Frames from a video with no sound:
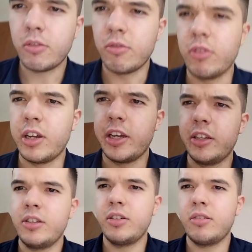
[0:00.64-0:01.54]

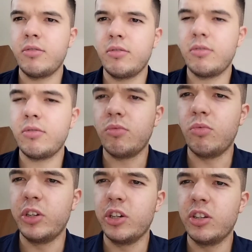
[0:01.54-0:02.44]
Right.
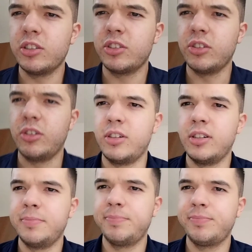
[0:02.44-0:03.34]
We all
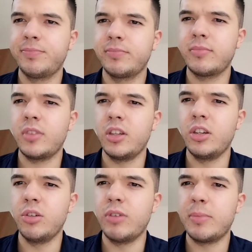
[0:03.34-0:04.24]
saw the
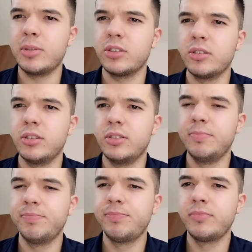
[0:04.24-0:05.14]
new episode
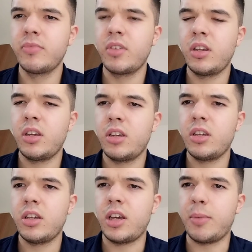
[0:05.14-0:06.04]

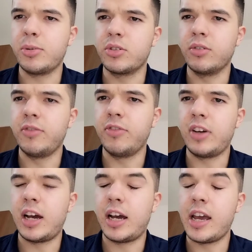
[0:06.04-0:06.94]

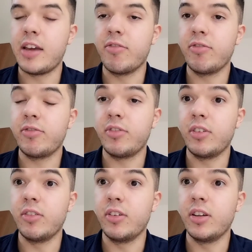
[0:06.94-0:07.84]
5
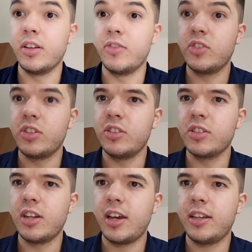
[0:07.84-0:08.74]
of
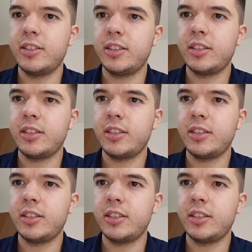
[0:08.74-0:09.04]
season 8.